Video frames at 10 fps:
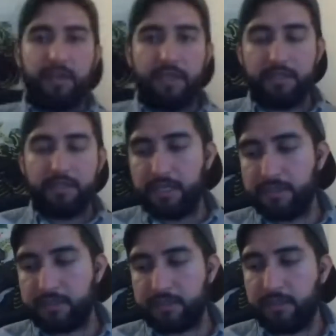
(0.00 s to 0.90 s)
that it's
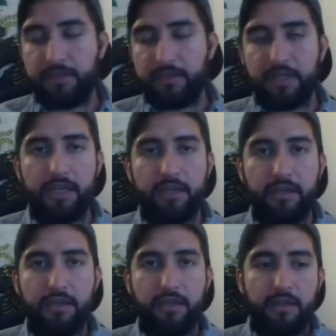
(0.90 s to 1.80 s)
clear that
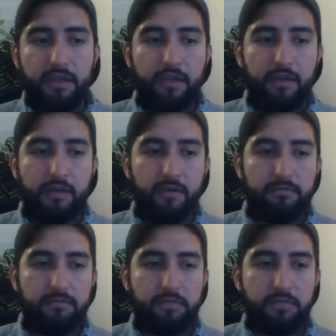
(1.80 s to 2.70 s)

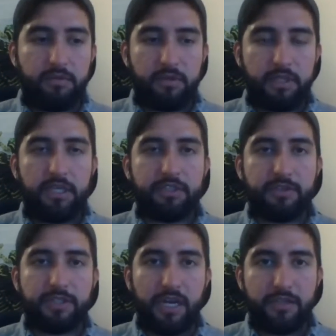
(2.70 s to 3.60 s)
Tigres
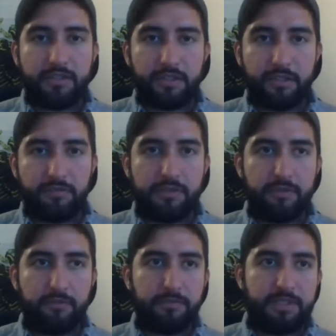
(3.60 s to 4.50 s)
are talented enough to
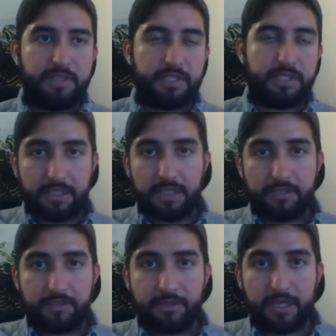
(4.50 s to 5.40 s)
potentially get
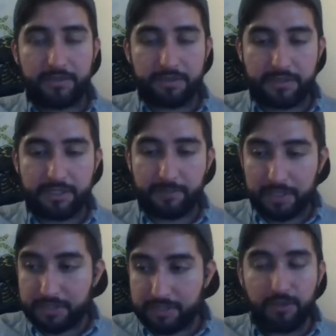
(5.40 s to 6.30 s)
2 titles this season, but it's
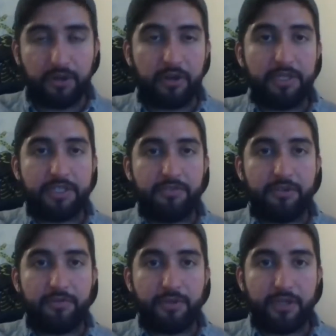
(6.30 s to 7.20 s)
still going to be
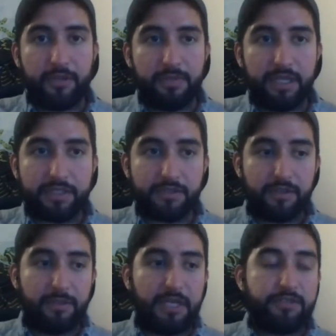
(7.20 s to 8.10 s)
difficult for them. It's still going
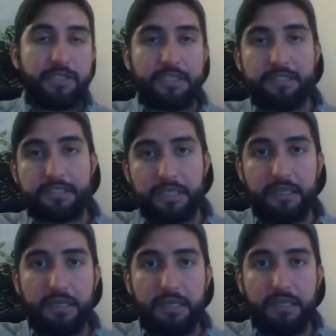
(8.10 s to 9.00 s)
to be interesting to see
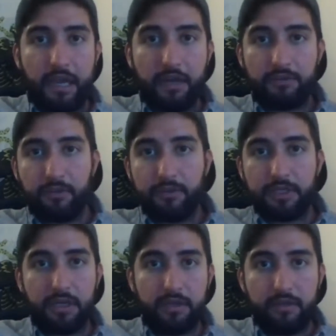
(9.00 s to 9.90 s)
how
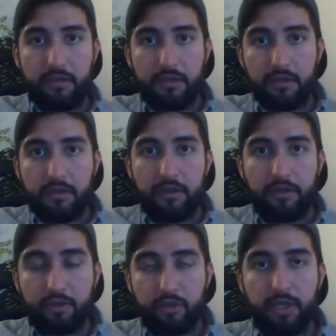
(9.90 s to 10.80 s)
Tuca
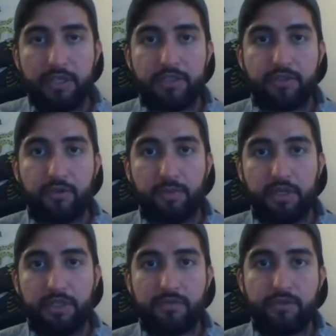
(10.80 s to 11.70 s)
utilizes certain
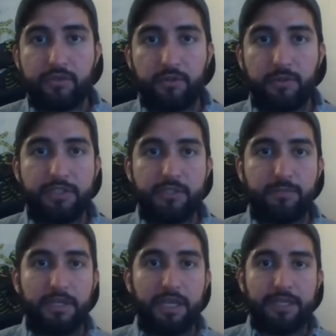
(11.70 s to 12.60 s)
players for certain matches.
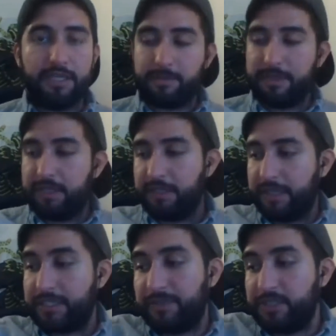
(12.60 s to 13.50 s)
But yeah, that's gonna be
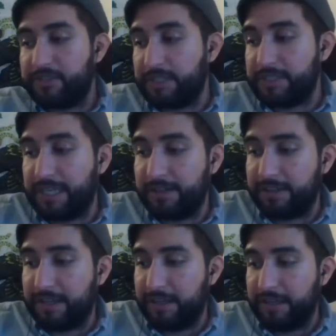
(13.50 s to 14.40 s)
interesting to see
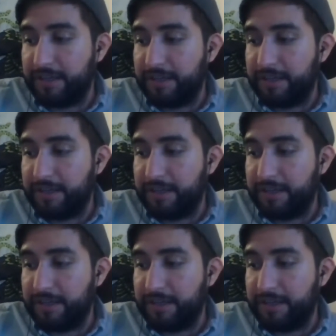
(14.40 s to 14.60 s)
how.